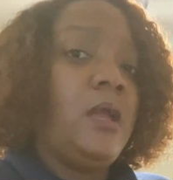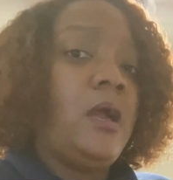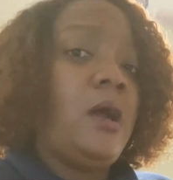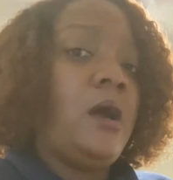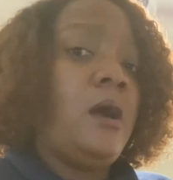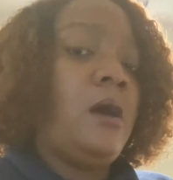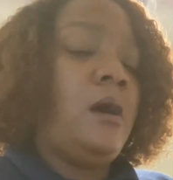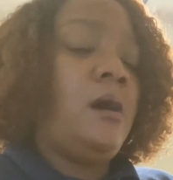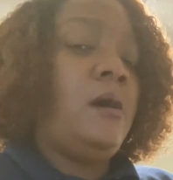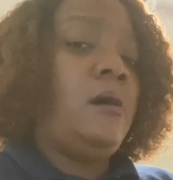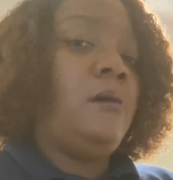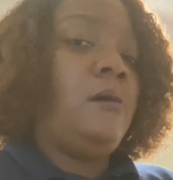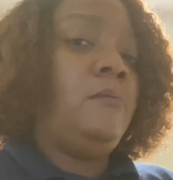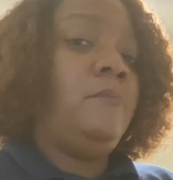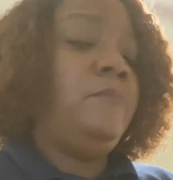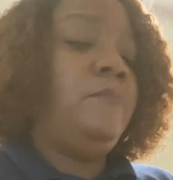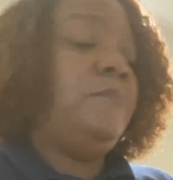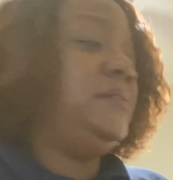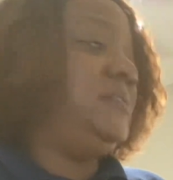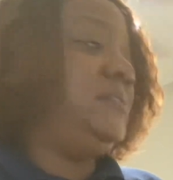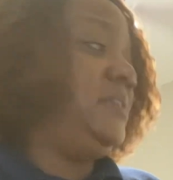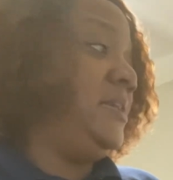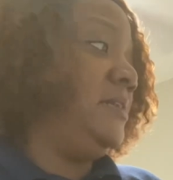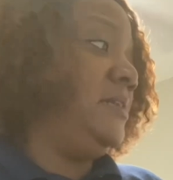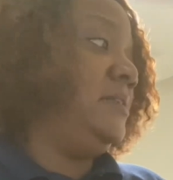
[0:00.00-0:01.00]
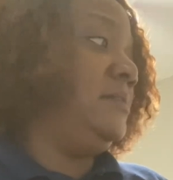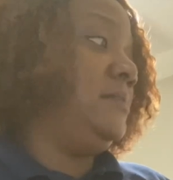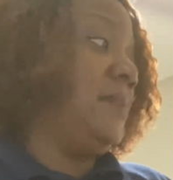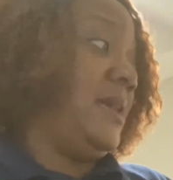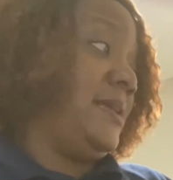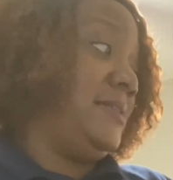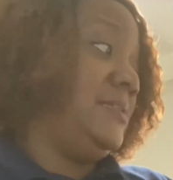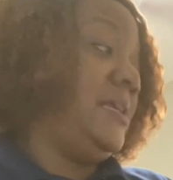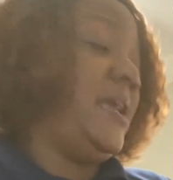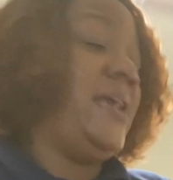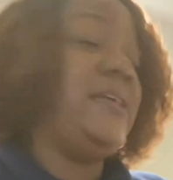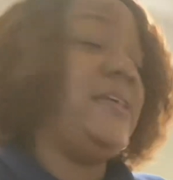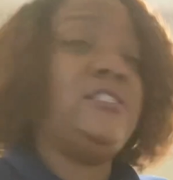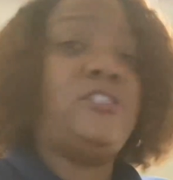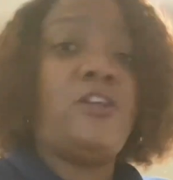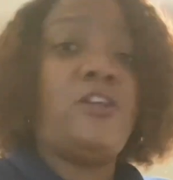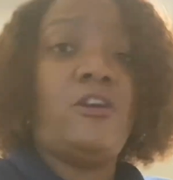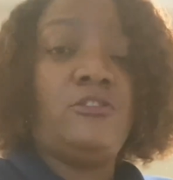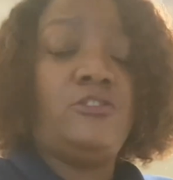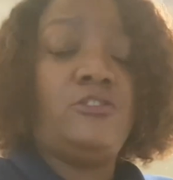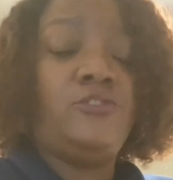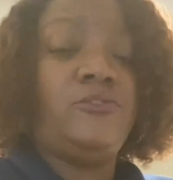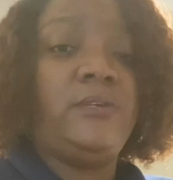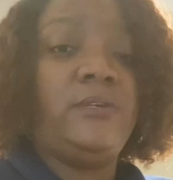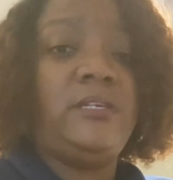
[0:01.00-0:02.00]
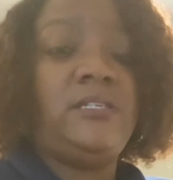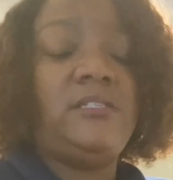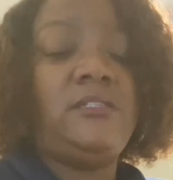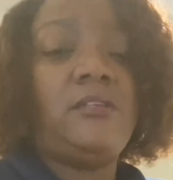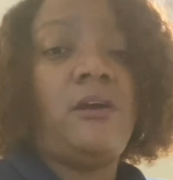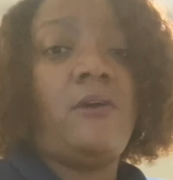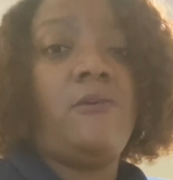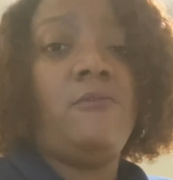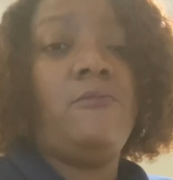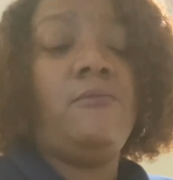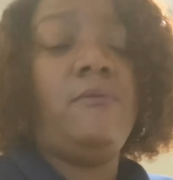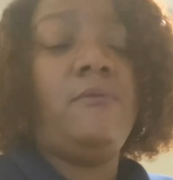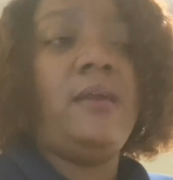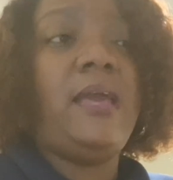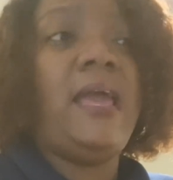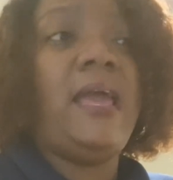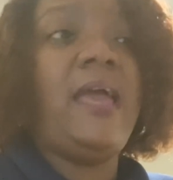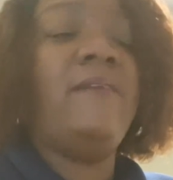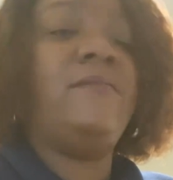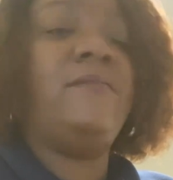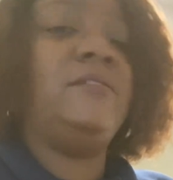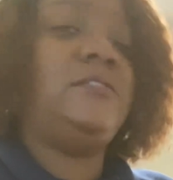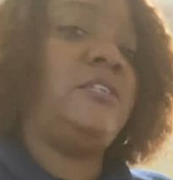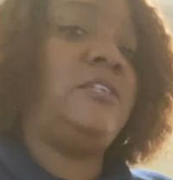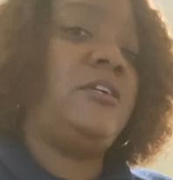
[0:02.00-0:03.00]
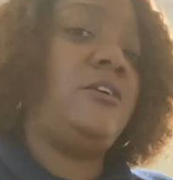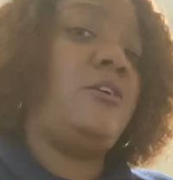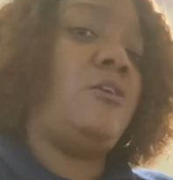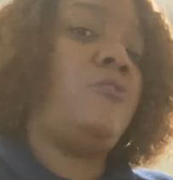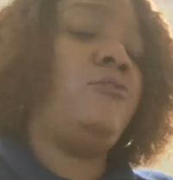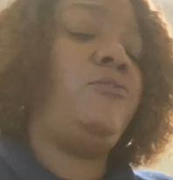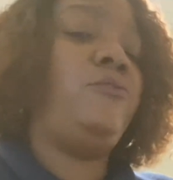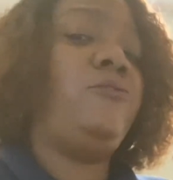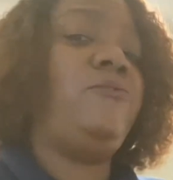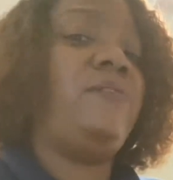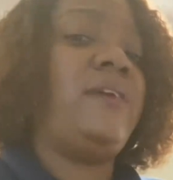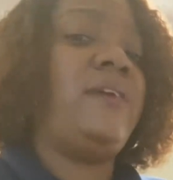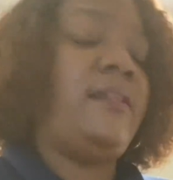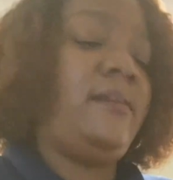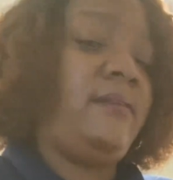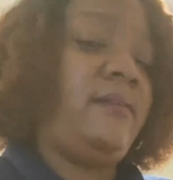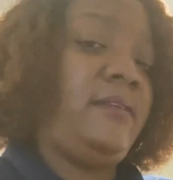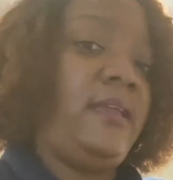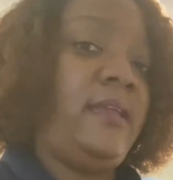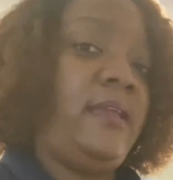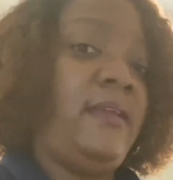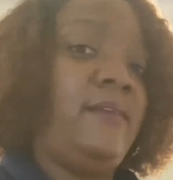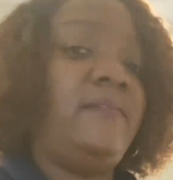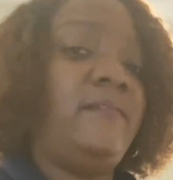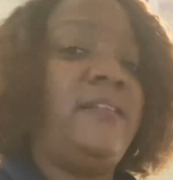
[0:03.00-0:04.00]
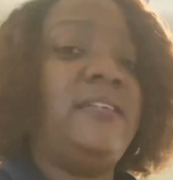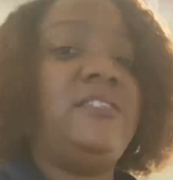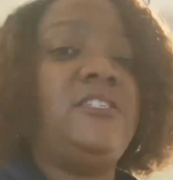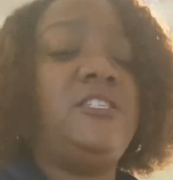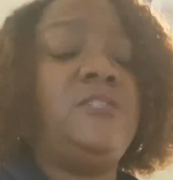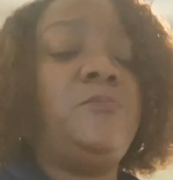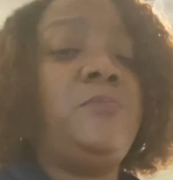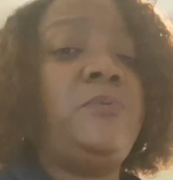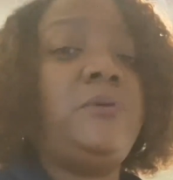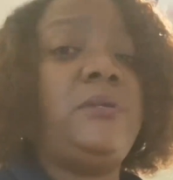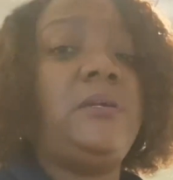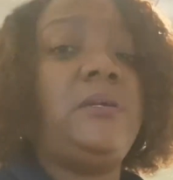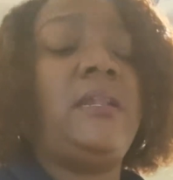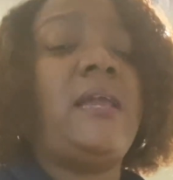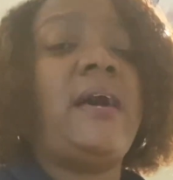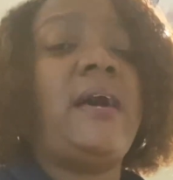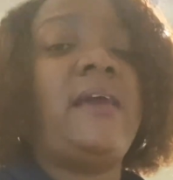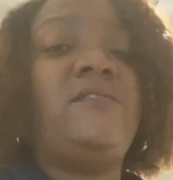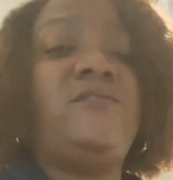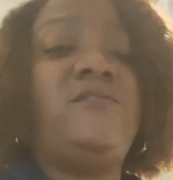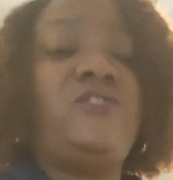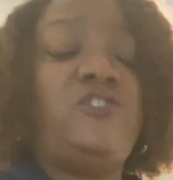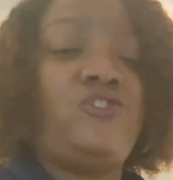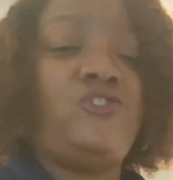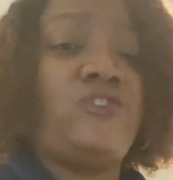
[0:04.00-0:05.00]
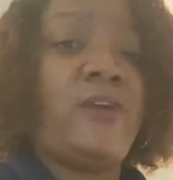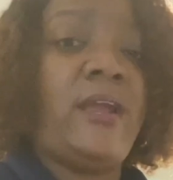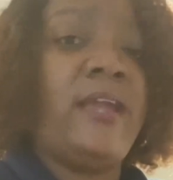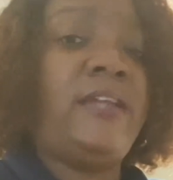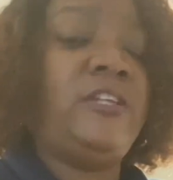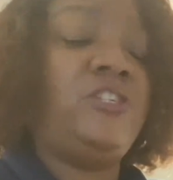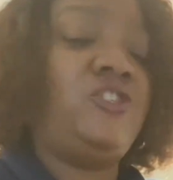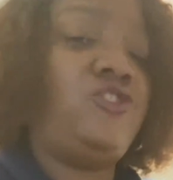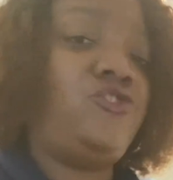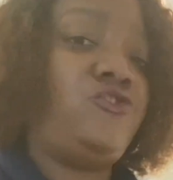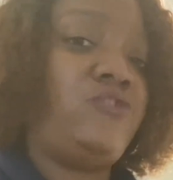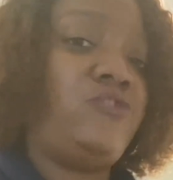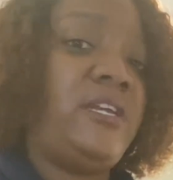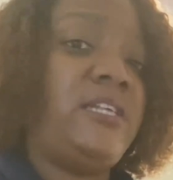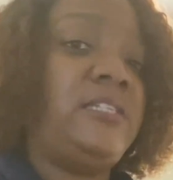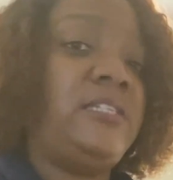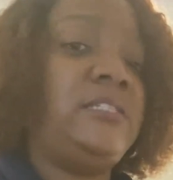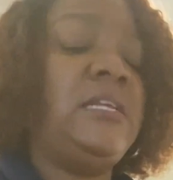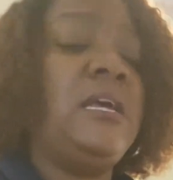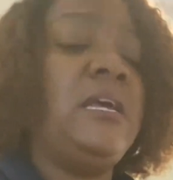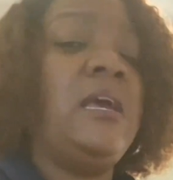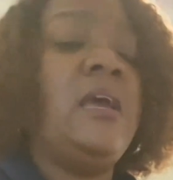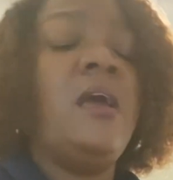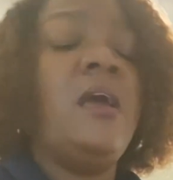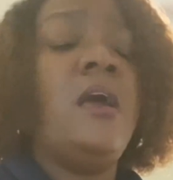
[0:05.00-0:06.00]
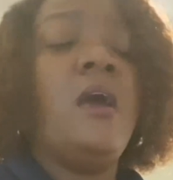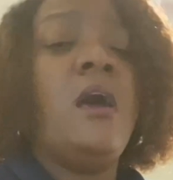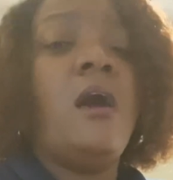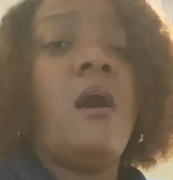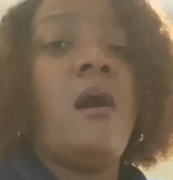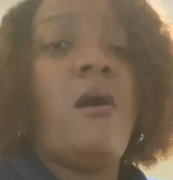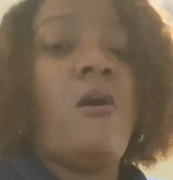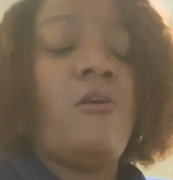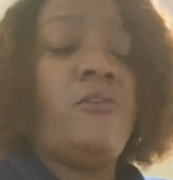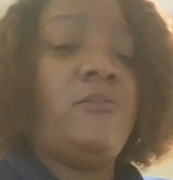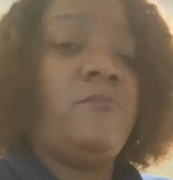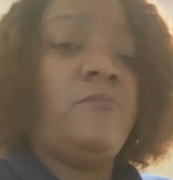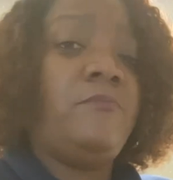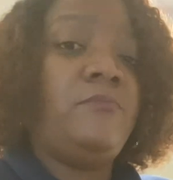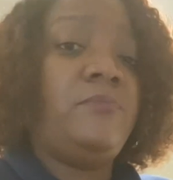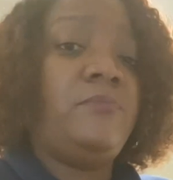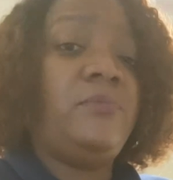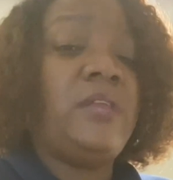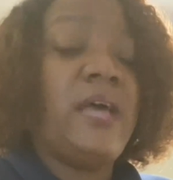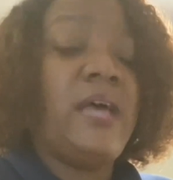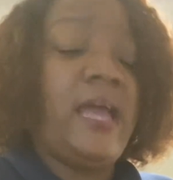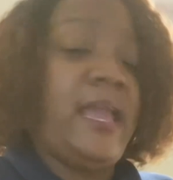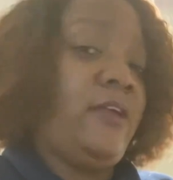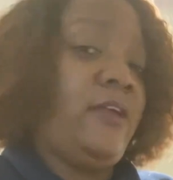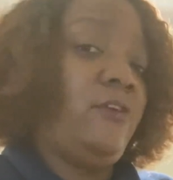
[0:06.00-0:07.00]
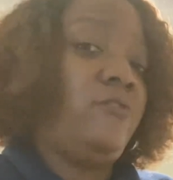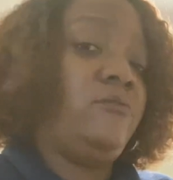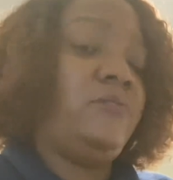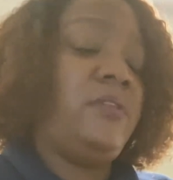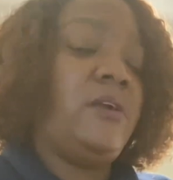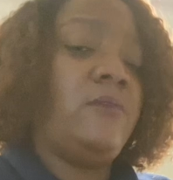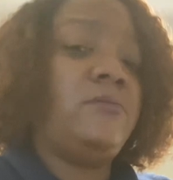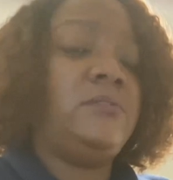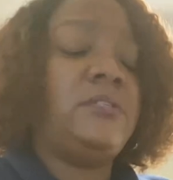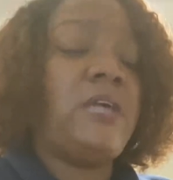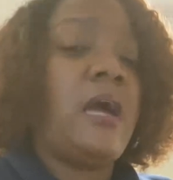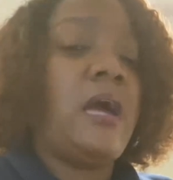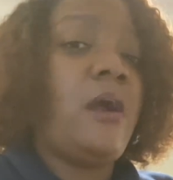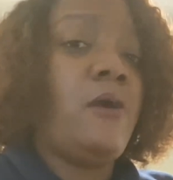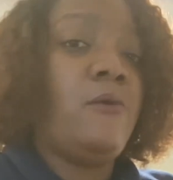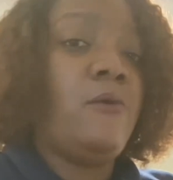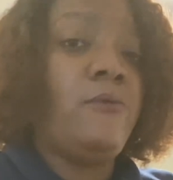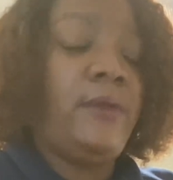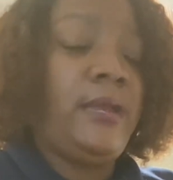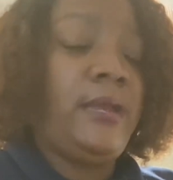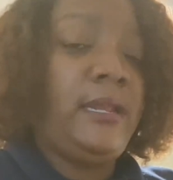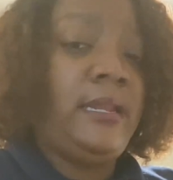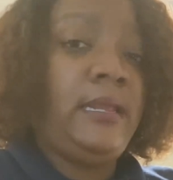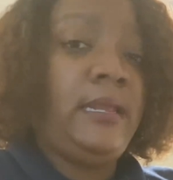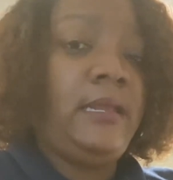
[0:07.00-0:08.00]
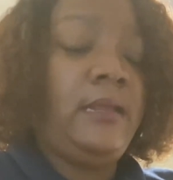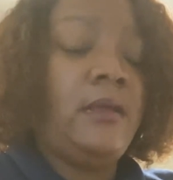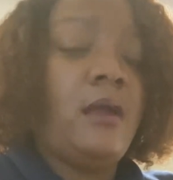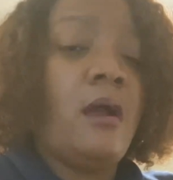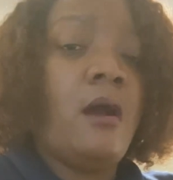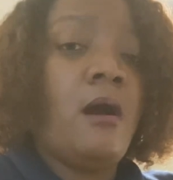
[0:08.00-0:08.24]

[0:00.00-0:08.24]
But then I had surgery, so having to go through that again, that just put a lot of strain and stress on the ankle that was already